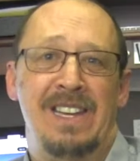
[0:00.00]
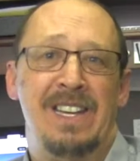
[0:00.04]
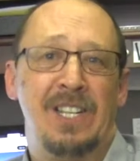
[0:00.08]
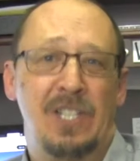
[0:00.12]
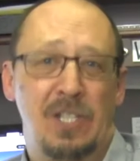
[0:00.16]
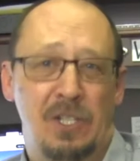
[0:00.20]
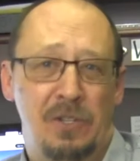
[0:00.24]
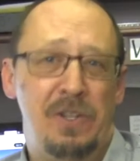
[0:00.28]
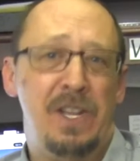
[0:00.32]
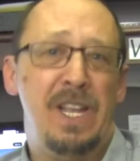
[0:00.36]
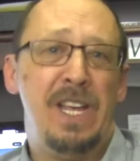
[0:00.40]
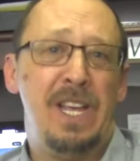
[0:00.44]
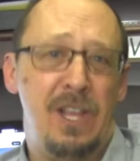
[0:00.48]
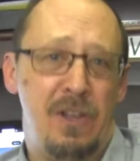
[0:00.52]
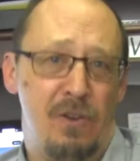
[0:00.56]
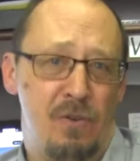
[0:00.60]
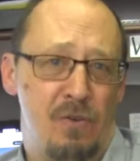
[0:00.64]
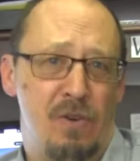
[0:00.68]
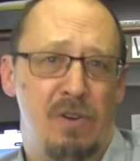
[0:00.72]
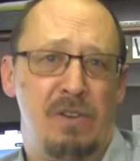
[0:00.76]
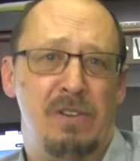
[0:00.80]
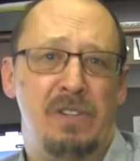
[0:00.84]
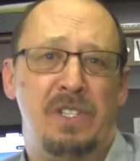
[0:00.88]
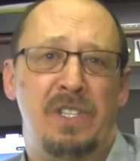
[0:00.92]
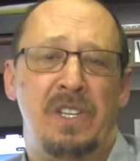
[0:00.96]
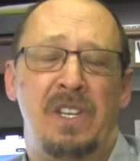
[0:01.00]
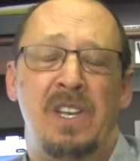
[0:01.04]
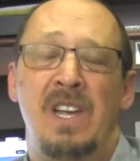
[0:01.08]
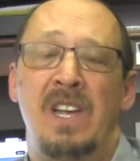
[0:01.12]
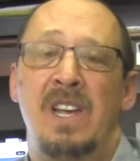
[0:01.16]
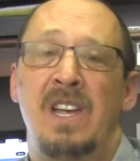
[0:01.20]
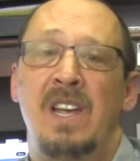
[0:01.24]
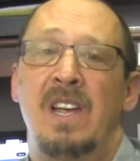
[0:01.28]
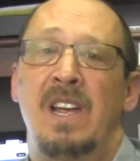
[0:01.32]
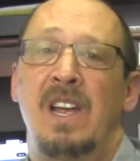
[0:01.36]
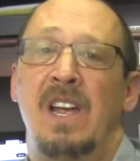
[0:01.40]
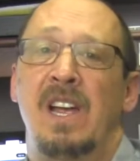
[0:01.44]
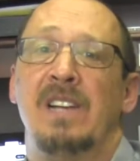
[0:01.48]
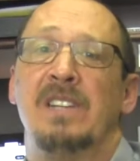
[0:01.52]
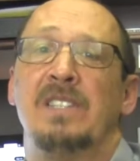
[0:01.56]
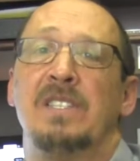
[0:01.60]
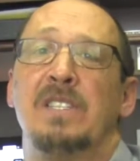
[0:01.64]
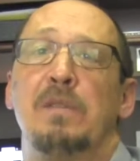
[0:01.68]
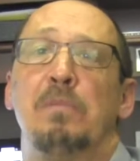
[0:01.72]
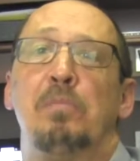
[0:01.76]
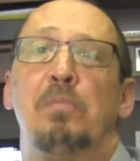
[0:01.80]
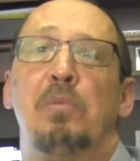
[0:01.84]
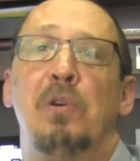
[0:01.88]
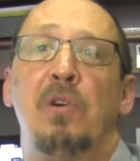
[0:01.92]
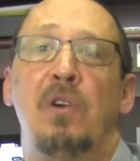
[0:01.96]
including yours, as
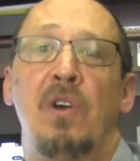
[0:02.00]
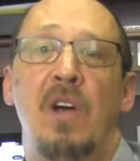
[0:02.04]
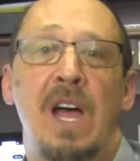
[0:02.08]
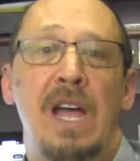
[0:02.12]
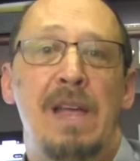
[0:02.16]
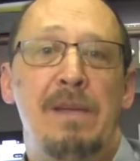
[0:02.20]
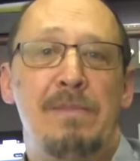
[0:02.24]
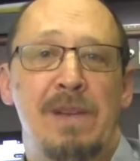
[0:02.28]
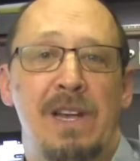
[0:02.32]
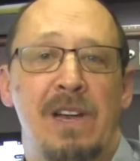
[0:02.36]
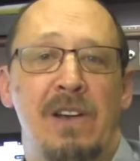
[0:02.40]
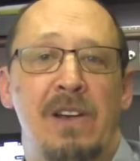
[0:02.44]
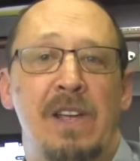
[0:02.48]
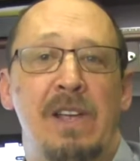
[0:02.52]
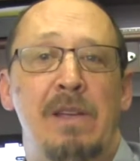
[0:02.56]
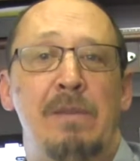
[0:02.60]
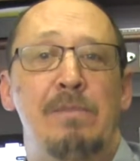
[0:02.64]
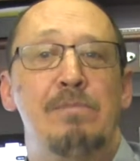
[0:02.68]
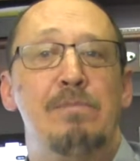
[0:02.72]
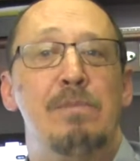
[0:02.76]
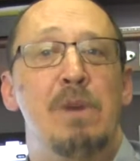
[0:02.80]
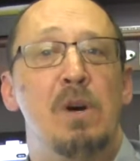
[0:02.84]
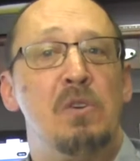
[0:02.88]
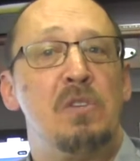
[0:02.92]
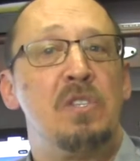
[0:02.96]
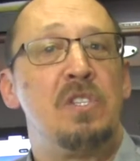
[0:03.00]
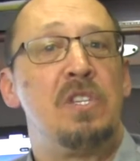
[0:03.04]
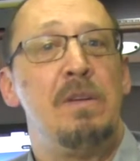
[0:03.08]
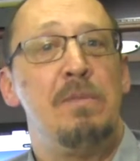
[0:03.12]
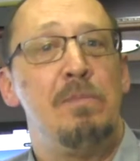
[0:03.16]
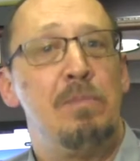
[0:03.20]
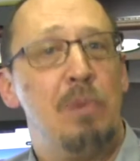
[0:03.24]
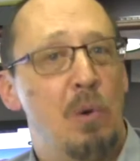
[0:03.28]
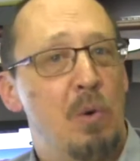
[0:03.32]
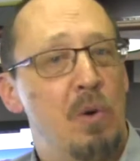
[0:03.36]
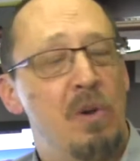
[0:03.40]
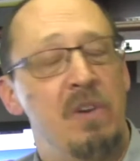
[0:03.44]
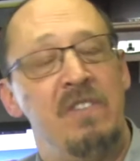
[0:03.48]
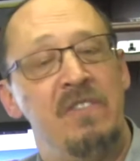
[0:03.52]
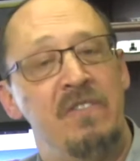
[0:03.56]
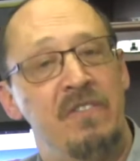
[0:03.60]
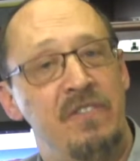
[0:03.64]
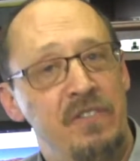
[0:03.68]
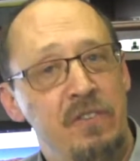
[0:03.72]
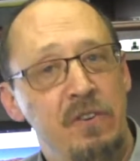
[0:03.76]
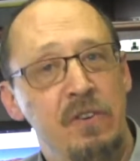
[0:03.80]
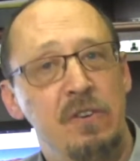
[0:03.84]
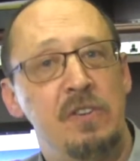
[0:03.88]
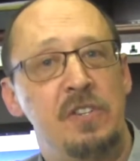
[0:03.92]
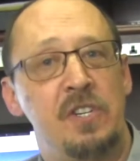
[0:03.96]
the primary, most important
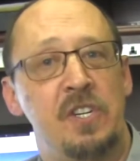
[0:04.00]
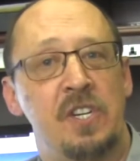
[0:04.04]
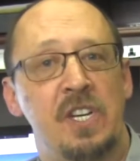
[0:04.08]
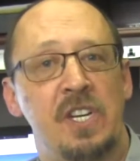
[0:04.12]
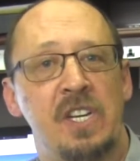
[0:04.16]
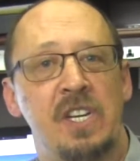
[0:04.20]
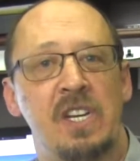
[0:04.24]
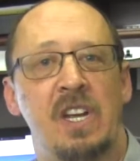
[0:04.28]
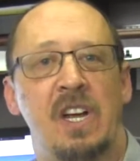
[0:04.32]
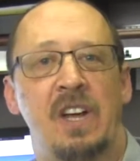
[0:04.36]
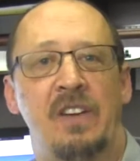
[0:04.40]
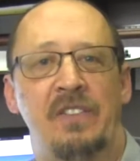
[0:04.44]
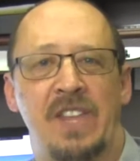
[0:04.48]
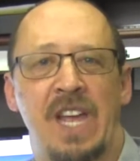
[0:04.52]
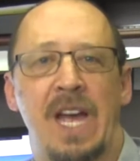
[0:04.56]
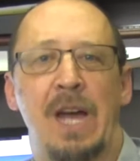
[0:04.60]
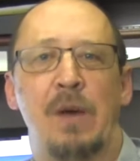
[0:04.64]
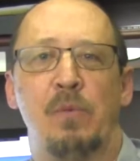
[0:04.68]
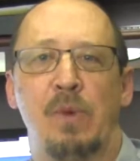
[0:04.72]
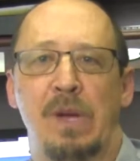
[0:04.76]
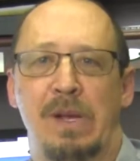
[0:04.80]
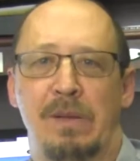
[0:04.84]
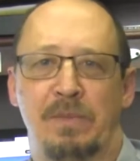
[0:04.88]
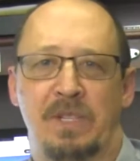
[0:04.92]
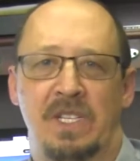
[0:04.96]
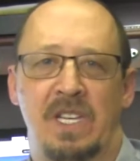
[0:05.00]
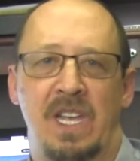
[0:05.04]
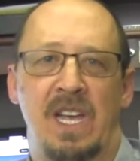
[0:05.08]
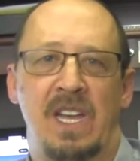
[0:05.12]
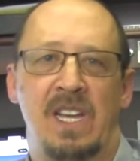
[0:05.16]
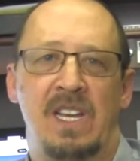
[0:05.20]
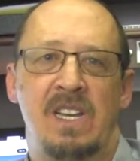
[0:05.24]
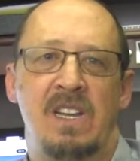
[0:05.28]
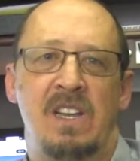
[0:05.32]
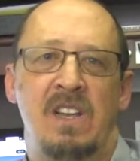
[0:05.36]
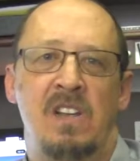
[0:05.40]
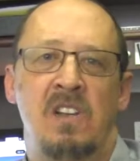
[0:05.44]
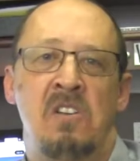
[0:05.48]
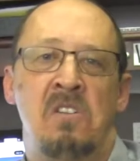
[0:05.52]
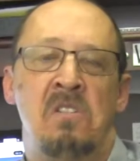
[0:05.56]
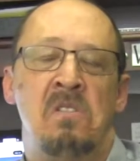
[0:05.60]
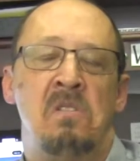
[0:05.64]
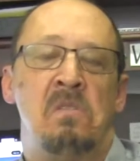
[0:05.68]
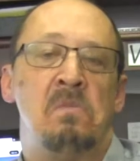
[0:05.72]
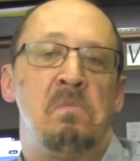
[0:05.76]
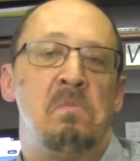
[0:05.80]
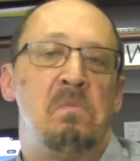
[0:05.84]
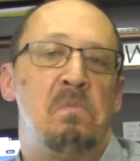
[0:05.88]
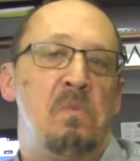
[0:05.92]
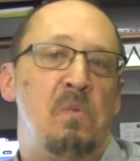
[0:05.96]
version of that website.
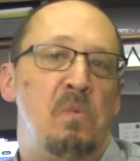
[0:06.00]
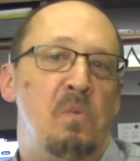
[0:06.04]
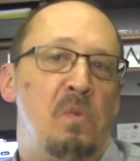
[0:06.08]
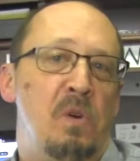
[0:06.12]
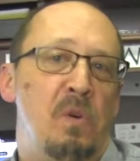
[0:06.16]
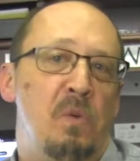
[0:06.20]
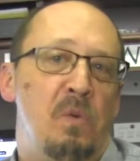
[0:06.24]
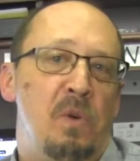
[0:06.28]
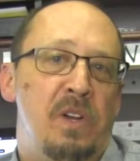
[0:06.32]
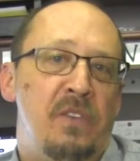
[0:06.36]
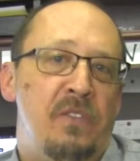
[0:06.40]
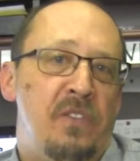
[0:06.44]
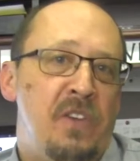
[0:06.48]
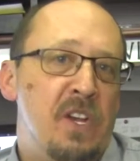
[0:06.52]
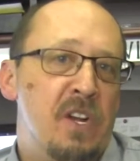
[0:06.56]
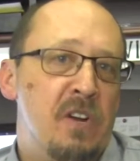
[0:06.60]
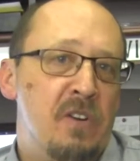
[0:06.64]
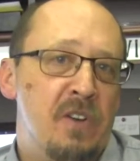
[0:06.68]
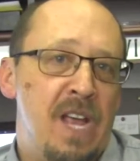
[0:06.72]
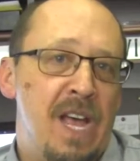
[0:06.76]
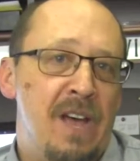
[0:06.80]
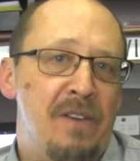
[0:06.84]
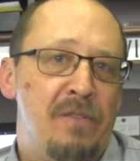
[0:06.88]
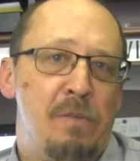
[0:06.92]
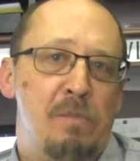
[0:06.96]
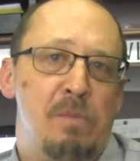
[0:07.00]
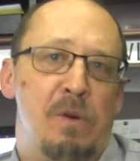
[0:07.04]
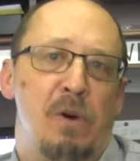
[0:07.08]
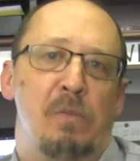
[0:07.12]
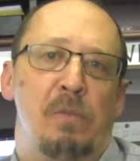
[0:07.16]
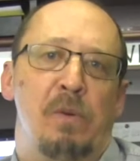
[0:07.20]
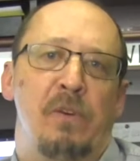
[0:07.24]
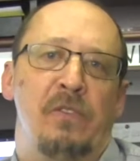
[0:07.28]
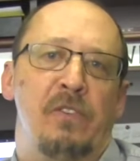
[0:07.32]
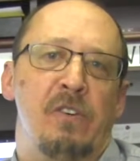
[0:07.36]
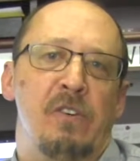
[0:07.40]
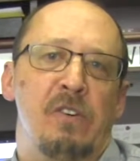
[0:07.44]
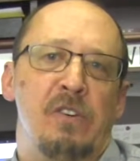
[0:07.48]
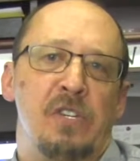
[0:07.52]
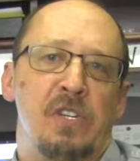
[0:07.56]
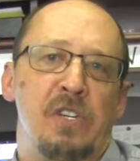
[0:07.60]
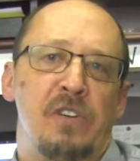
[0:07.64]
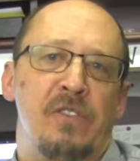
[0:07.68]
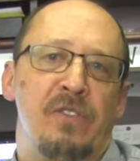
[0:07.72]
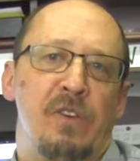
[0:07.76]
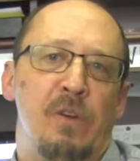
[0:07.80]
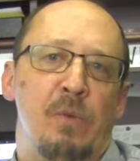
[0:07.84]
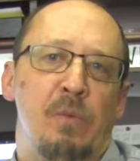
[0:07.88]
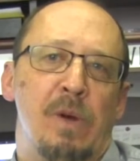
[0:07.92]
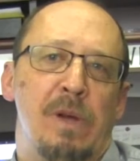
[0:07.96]
Well, what if you don't have a mobile version
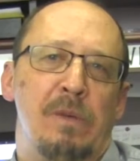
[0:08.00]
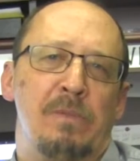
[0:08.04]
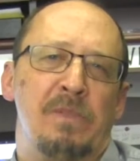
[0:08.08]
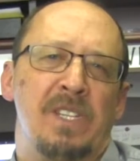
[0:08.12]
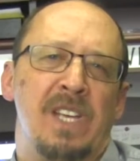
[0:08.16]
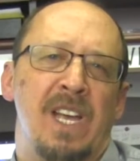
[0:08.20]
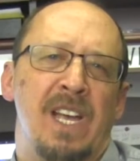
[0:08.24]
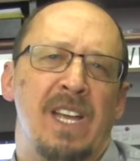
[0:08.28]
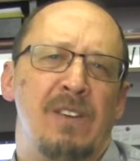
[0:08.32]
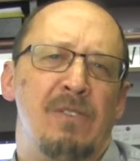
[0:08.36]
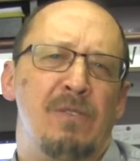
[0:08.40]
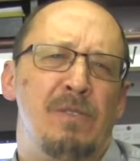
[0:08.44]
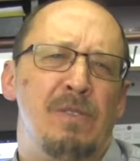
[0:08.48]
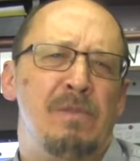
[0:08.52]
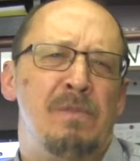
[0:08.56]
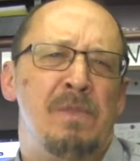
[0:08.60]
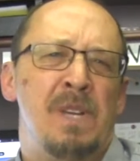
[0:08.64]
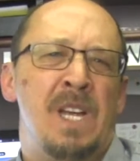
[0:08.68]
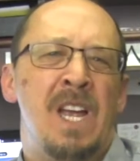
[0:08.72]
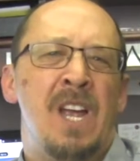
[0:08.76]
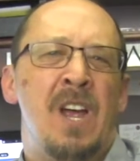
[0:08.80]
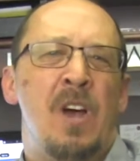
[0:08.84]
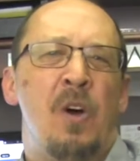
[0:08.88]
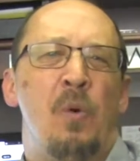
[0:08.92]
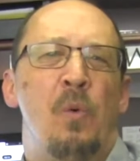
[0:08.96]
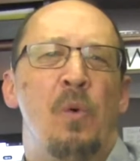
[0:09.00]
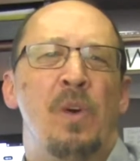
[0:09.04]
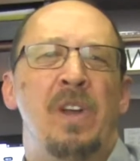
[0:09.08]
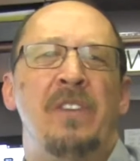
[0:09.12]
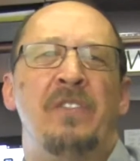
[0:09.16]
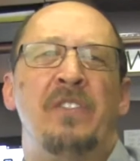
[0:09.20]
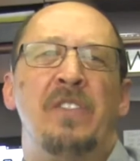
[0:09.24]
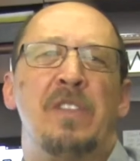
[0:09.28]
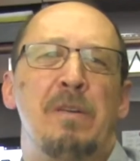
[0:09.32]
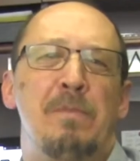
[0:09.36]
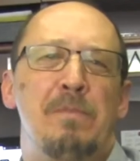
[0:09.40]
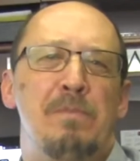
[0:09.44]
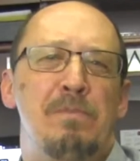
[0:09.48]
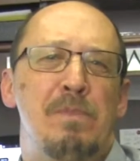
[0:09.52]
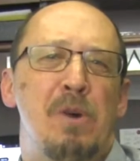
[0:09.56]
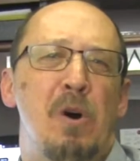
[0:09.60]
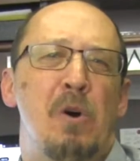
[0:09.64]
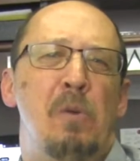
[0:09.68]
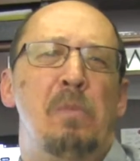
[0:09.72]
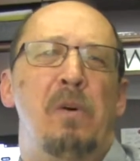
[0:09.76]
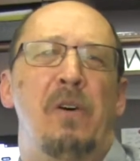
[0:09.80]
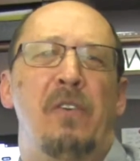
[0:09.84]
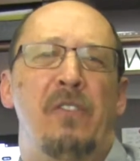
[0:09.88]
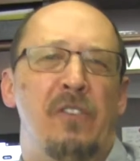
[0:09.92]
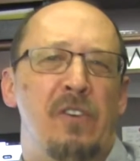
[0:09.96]
of your website? Or what if the
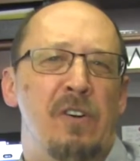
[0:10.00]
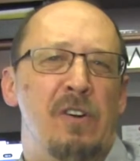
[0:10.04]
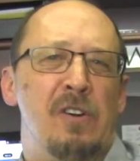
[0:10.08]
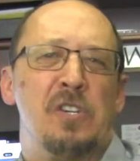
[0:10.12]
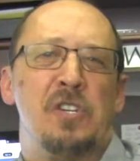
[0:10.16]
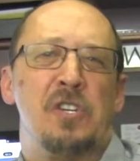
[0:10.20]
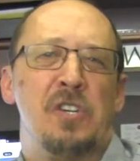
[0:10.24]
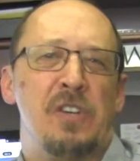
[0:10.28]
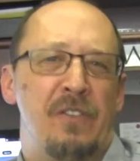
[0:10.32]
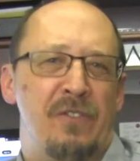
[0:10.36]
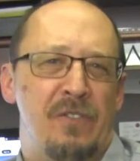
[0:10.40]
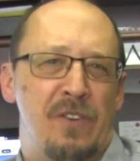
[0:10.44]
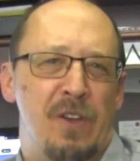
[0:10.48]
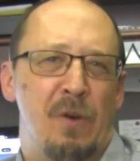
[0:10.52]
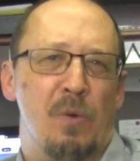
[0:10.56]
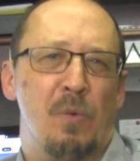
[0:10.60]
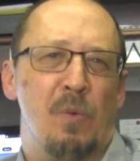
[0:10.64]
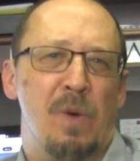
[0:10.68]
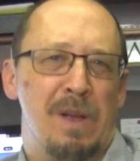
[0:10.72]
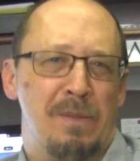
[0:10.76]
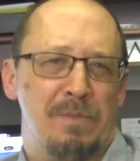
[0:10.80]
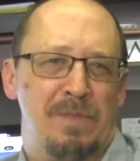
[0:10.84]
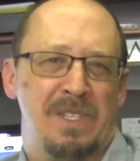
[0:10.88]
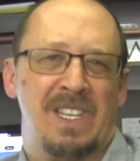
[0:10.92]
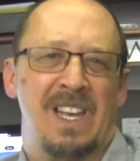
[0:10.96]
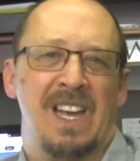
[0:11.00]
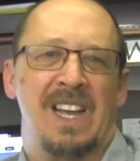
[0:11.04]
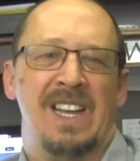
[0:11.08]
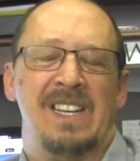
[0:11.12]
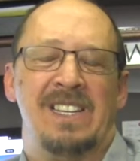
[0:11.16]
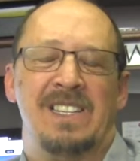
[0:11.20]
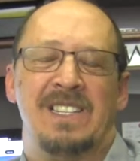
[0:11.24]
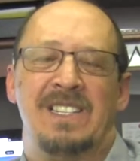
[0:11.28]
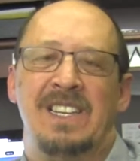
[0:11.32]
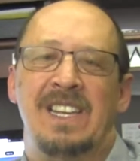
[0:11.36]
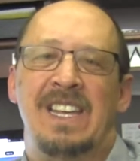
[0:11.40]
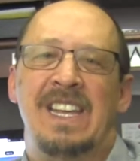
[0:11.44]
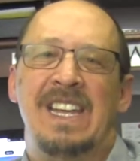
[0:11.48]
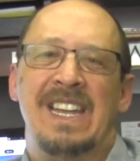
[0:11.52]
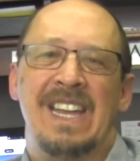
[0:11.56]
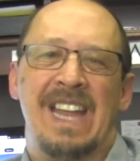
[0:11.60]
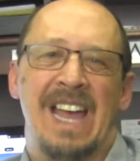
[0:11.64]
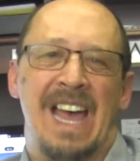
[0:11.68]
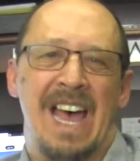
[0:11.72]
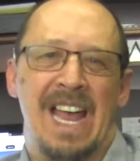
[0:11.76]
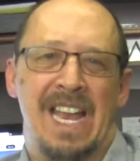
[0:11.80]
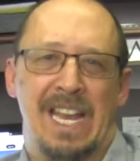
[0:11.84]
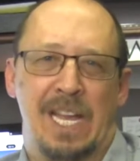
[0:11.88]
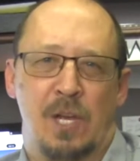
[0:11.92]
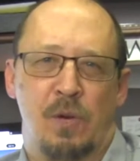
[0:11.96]
mobile version of your website is
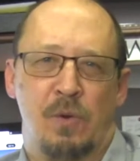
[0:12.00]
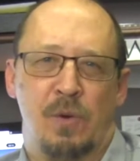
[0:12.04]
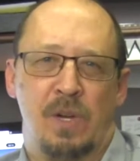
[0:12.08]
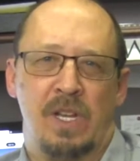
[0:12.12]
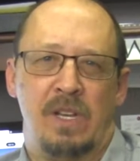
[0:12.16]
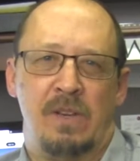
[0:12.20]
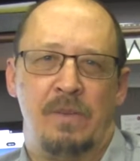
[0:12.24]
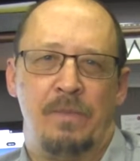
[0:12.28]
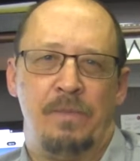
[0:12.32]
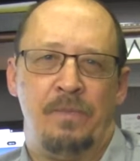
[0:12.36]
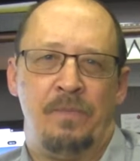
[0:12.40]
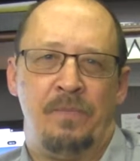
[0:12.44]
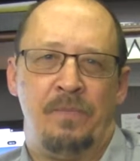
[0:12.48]
inadequate?